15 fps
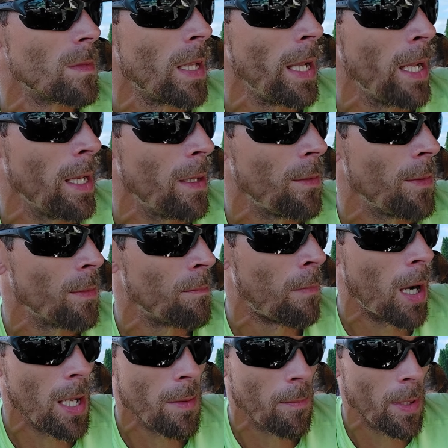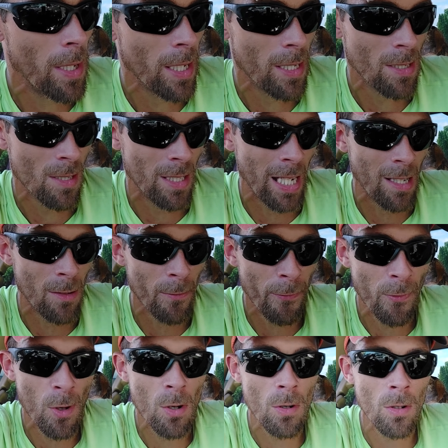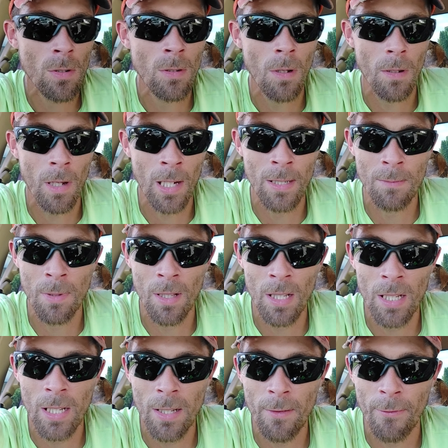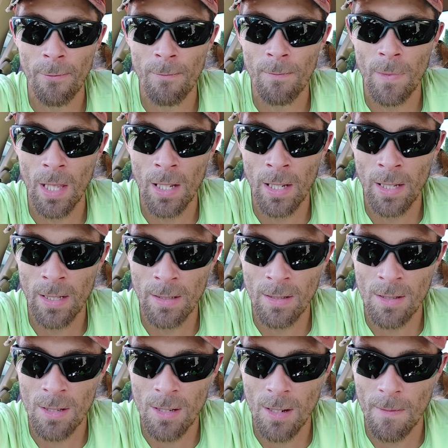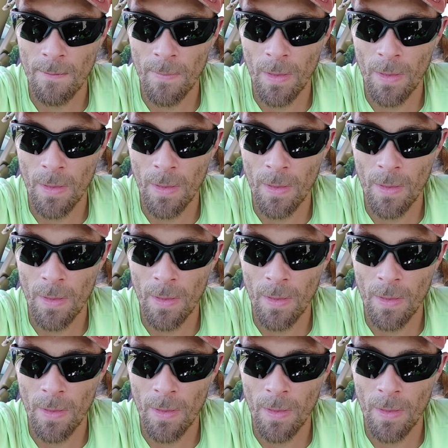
And my biggest downfall, I believe, is,